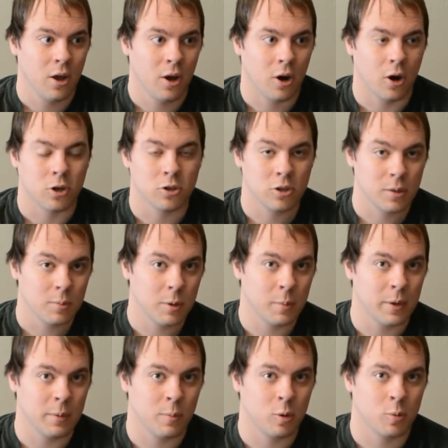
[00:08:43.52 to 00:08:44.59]
are extremely
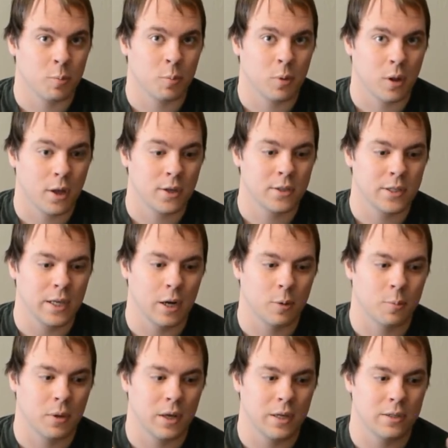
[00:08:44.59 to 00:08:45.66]
minimal, plus the
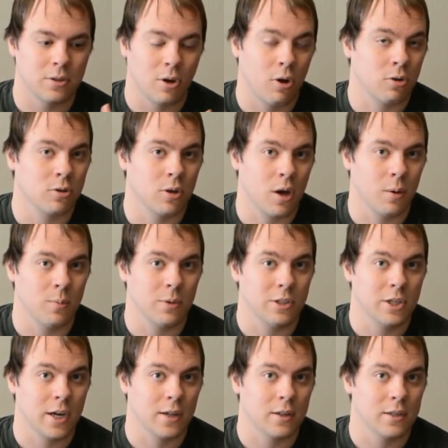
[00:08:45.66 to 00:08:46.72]
airplanes also come with
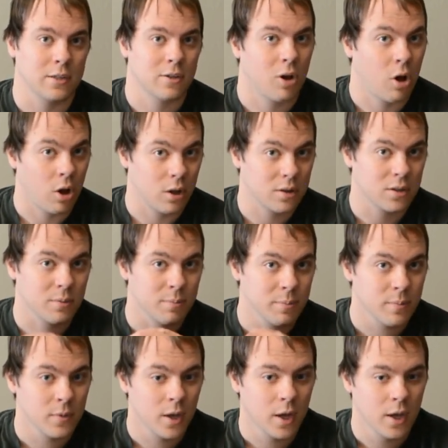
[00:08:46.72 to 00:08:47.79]
checklists on them,
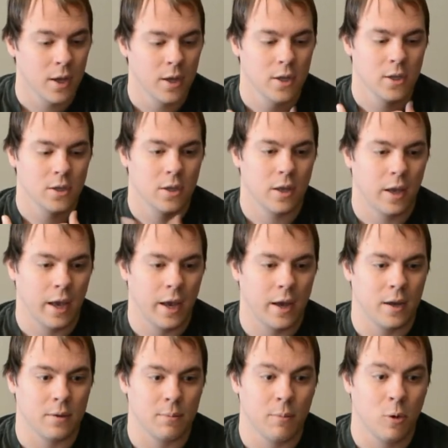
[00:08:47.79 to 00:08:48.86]

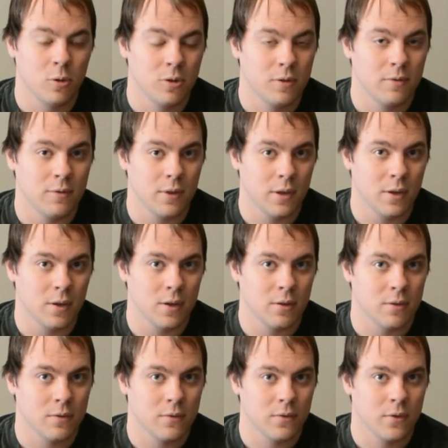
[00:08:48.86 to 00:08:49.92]
and most of the
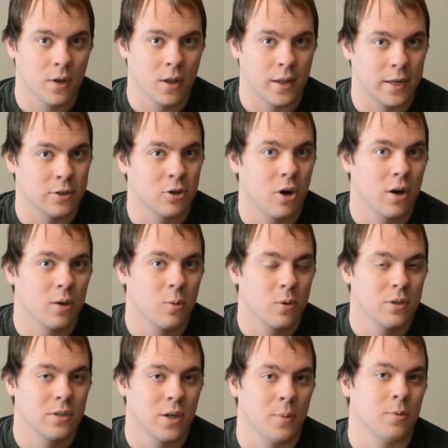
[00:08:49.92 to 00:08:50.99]
electronic
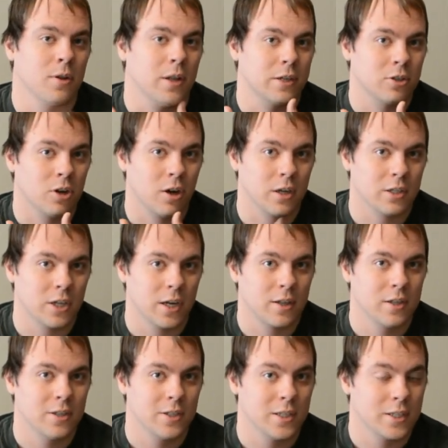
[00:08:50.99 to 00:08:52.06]
ones come with electronic
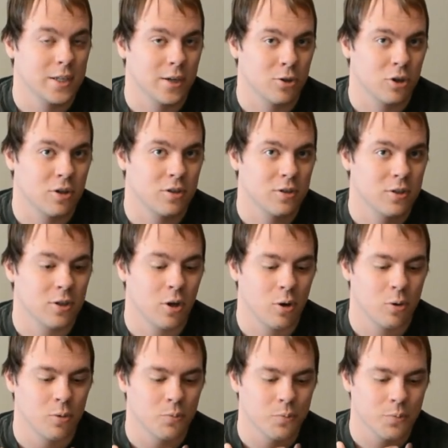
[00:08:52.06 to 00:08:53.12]
checklists, etc.
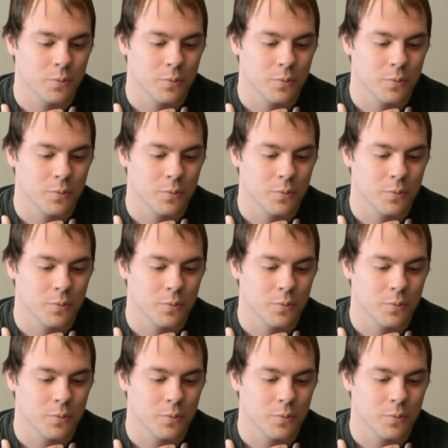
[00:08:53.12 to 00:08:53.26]
So